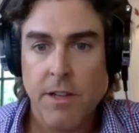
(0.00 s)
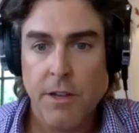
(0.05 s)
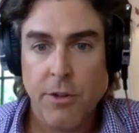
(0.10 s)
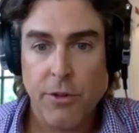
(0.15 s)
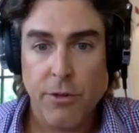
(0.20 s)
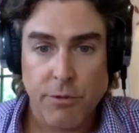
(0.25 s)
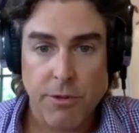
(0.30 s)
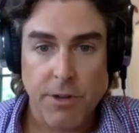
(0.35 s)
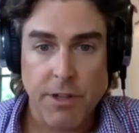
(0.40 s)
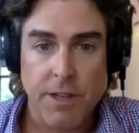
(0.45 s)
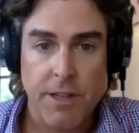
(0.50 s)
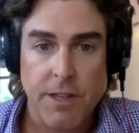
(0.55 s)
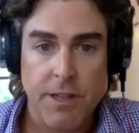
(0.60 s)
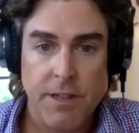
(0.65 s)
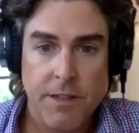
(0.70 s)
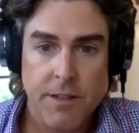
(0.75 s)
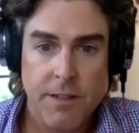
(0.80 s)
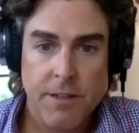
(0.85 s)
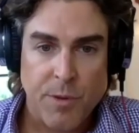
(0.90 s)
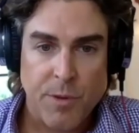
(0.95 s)

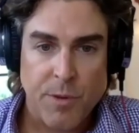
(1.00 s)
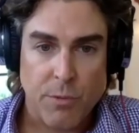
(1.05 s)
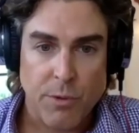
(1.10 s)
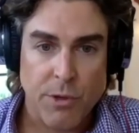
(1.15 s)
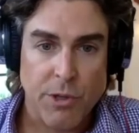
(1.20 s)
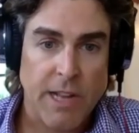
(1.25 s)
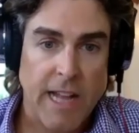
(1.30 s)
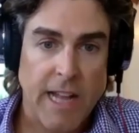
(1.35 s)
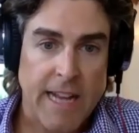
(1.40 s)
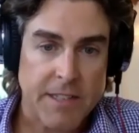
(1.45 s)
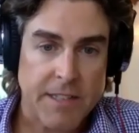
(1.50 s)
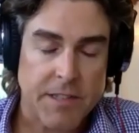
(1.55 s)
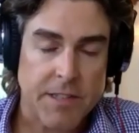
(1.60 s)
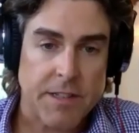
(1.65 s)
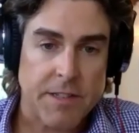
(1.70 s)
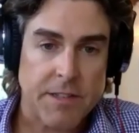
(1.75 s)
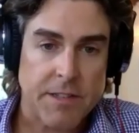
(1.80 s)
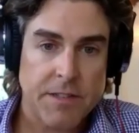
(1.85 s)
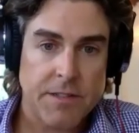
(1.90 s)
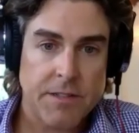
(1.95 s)
Three, real
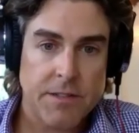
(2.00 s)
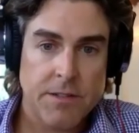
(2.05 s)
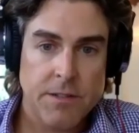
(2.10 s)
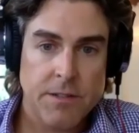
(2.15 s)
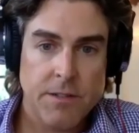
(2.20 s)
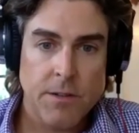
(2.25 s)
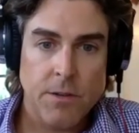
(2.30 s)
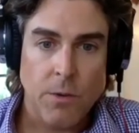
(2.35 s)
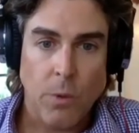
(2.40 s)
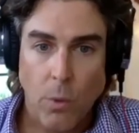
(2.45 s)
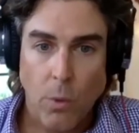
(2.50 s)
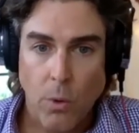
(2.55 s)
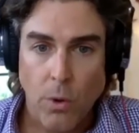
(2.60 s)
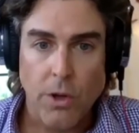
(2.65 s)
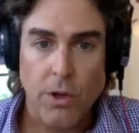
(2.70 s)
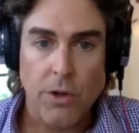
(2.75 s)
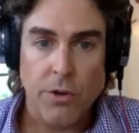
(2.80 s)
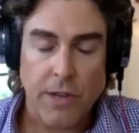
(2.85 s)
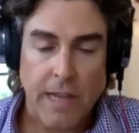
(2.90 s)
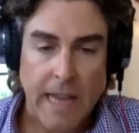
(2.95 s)
assets,
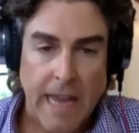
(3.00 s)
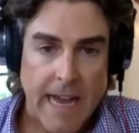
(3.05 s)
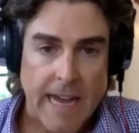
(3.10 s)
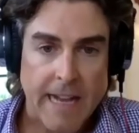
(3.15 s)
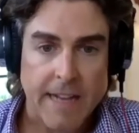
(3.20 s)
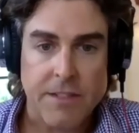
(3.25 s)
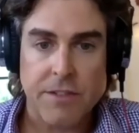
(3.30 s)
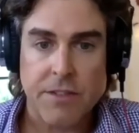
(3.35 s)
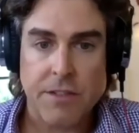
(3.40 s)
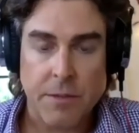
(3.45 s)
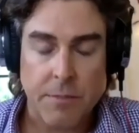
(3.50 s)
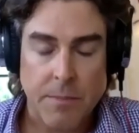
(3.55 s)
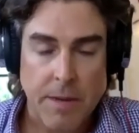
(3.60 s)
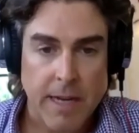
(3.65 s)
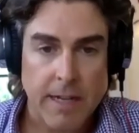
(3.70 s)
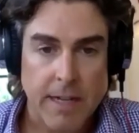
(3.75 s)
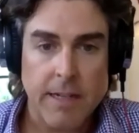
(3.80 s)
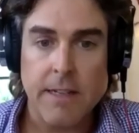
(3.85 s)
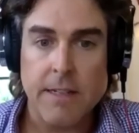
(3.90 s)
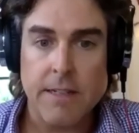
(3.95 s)
oil, gas,
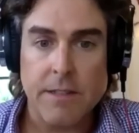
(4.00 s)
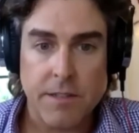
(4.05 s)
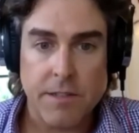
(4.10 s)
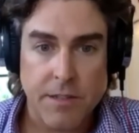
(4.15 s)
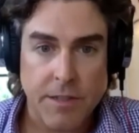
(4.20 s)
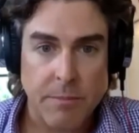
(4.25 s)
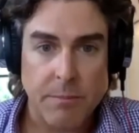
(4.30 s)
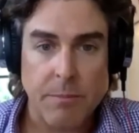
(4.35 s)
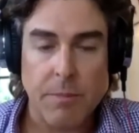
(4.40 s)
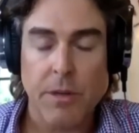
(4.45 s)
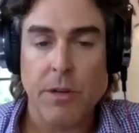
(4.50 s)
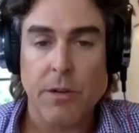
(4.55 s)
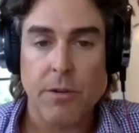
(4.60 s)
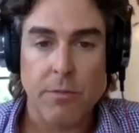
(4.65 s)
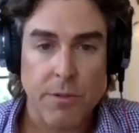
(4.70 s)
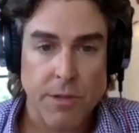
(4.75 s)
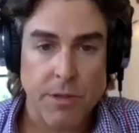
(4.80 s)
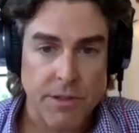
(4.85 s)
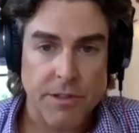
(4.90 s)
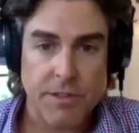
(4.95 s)
commodities, timber,
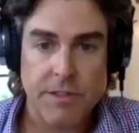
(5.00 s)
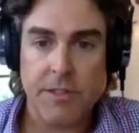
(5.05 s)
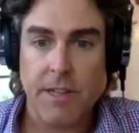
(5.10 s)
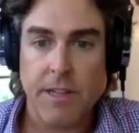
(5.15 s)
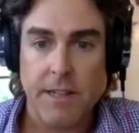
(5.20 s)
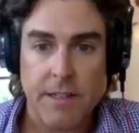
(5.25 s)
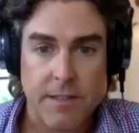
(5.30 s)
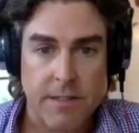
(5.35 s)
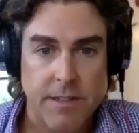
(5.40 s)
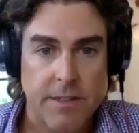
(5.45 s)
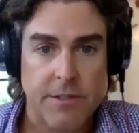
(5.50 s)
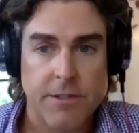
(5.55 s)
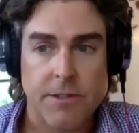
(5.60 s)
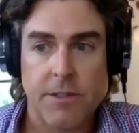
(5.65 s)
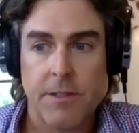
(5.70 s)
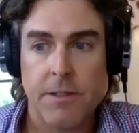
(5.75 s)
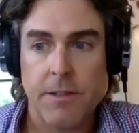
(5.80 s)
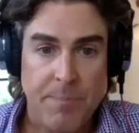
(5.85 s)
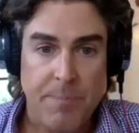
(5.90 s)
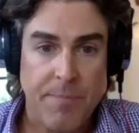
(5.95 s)
real estate,
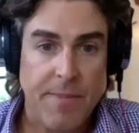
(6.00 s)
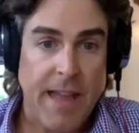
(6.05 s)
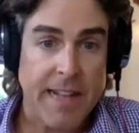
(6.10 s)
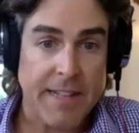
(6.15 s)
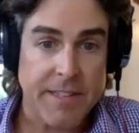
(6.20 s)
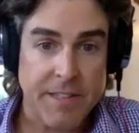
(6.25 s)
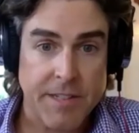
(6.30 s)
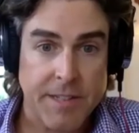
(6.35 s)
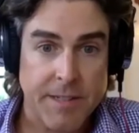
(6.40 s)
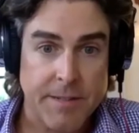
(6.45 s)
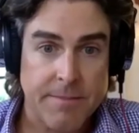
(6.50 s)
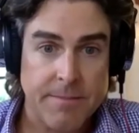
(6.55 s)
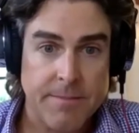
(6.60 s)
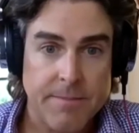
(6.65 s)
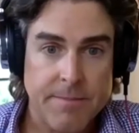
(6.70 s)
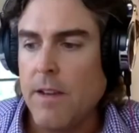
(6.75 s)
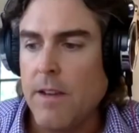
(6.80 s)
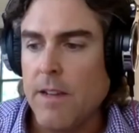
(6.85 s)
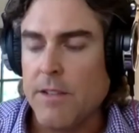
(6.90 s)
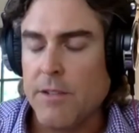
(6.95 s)
etc. That's it.
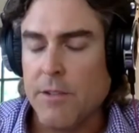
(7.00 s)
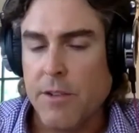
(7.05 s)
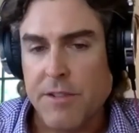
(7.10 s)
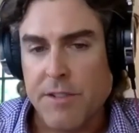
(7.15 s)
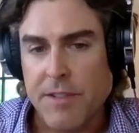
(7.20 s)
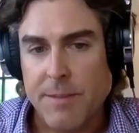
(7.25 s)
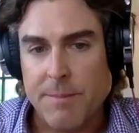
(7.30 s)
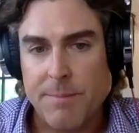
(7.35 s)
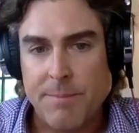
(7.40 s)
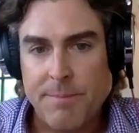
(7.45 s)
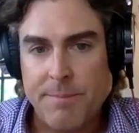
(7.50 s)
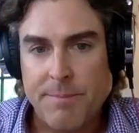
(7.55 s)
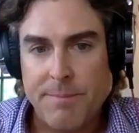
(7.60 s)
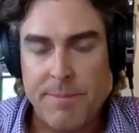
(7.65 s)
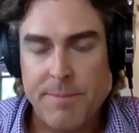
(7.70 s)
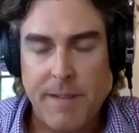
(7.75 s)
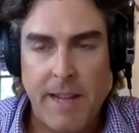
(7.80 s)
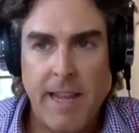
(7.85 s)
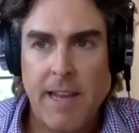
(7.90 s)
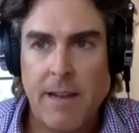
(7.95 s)
And so I said,
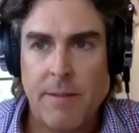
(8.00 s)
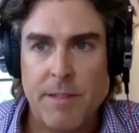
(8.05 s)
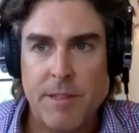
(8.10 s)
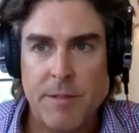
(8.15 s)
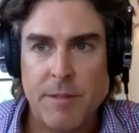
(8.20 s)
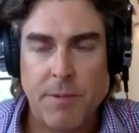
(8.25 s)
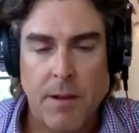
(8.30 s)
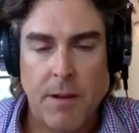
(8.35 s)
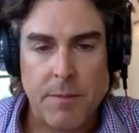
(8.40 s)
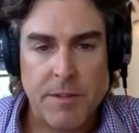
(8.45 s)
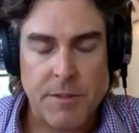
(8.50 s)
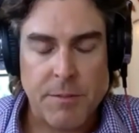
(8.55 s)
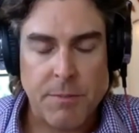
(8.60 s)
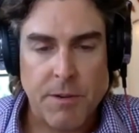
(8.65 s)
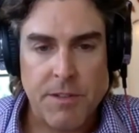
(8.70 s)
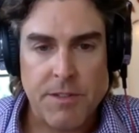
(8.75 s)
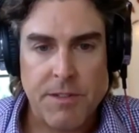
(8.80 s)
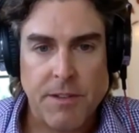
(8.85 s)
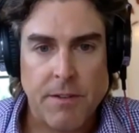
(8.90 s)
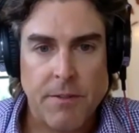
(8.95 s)
damn, that's probably the
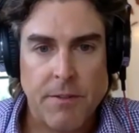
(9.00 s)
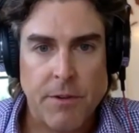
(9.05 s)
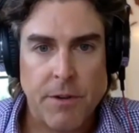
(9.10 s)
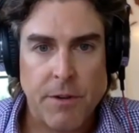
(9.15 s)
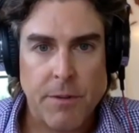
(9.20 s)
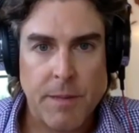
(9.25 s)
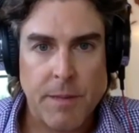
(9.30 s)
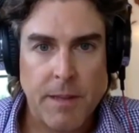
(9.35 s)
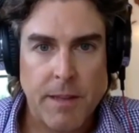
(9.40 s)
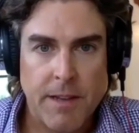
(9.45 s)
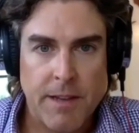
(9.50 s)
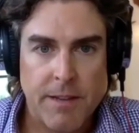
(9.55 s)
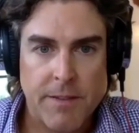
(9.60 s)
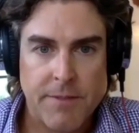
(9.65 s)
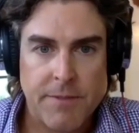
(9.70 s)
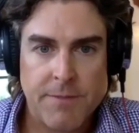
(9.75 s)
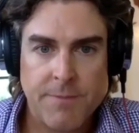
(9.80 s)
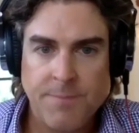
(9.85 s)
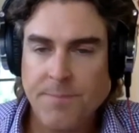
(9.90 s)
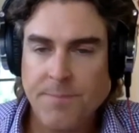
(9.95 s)
smartest thing I've ever heard in my life.